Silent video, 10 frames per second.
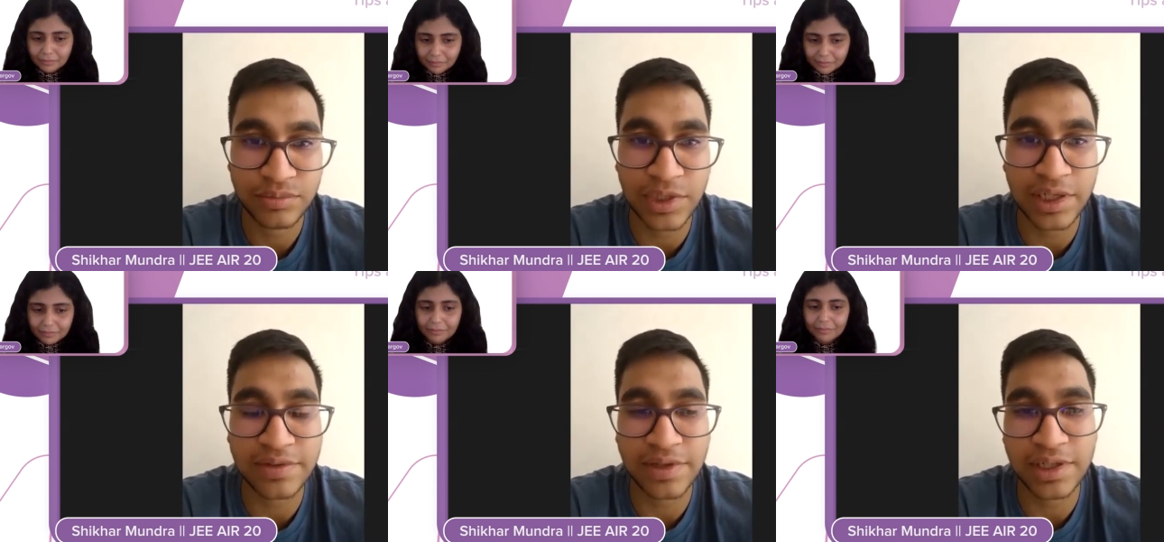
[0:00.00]
Speaker 1: It
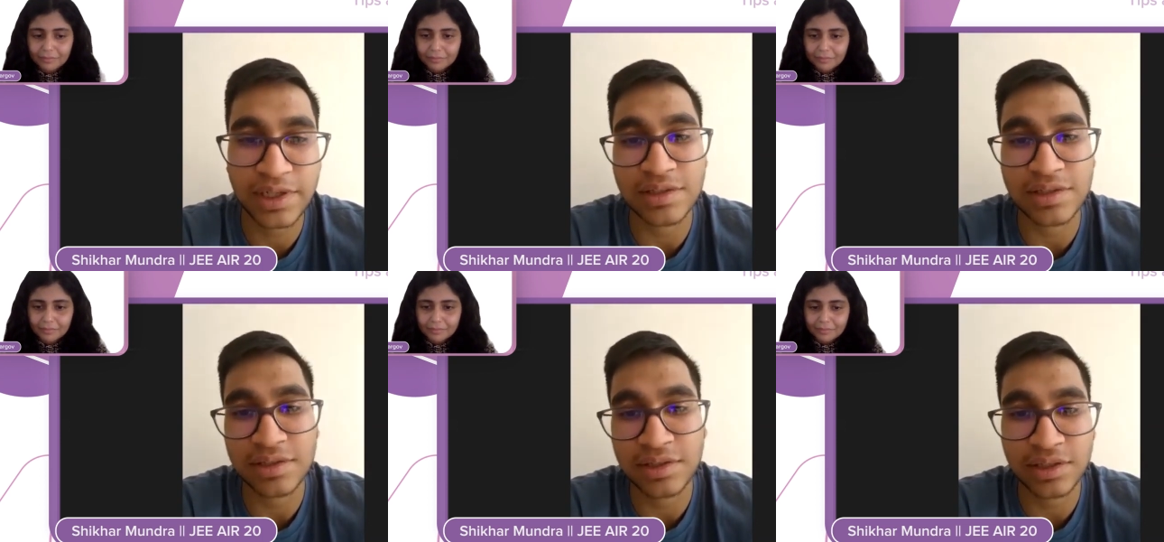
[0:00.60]
is very
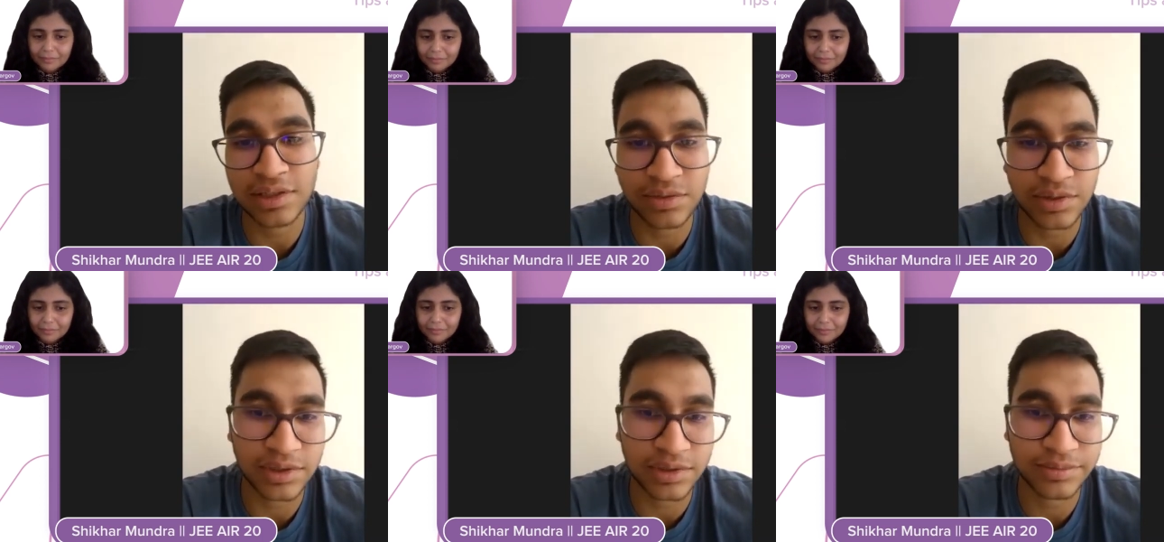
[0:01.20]
necessary.
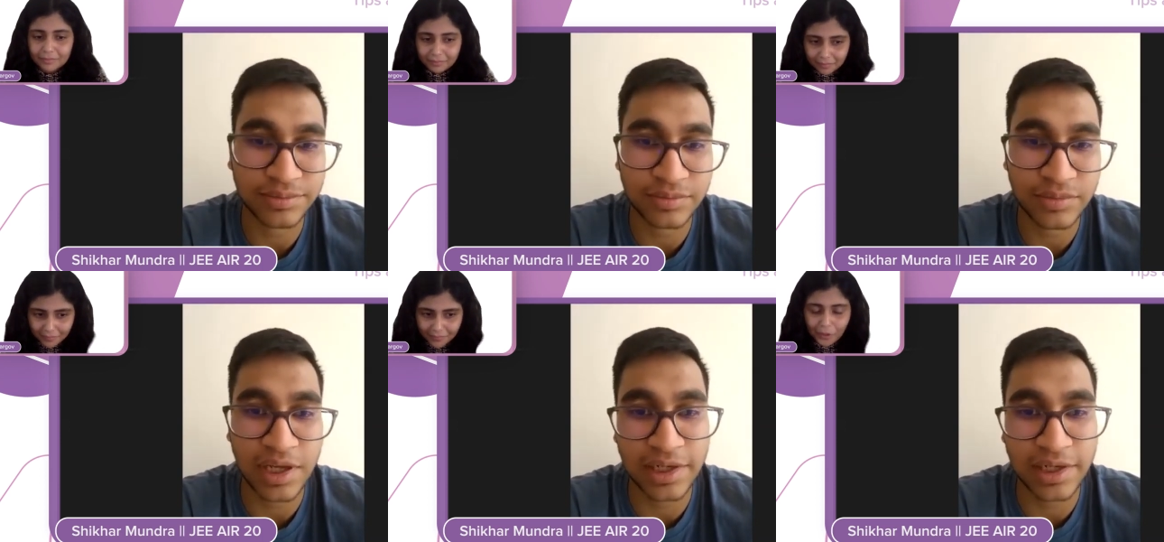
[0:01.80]

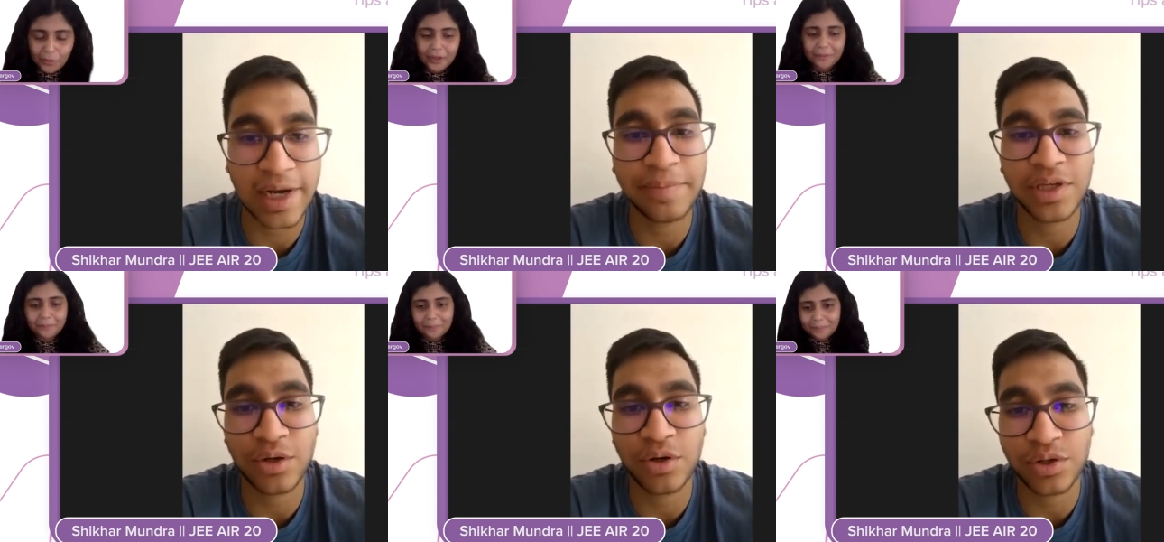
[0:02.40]
It helped me a
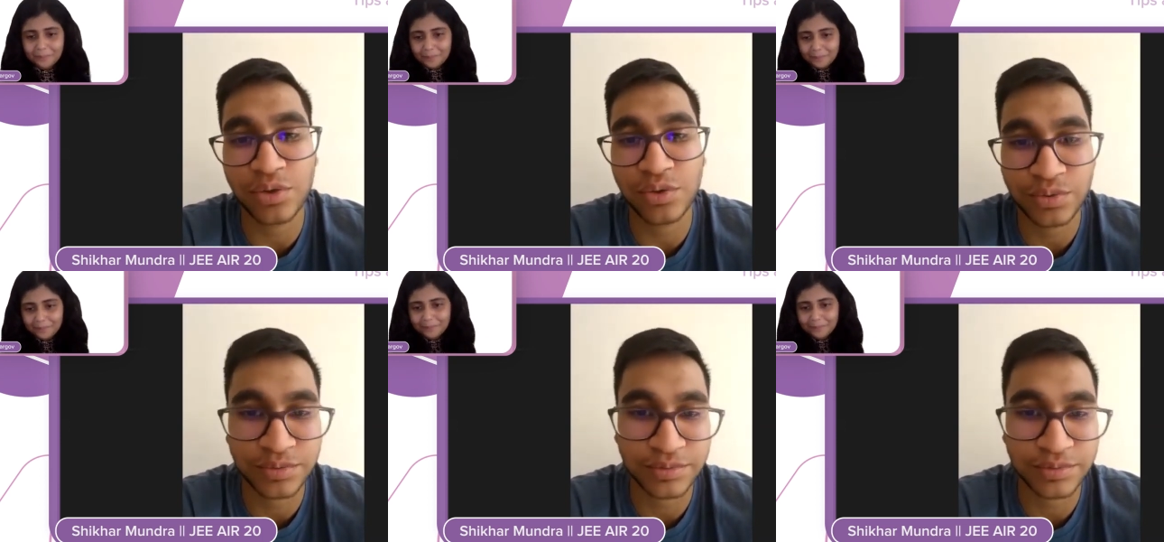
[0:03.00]
lot too.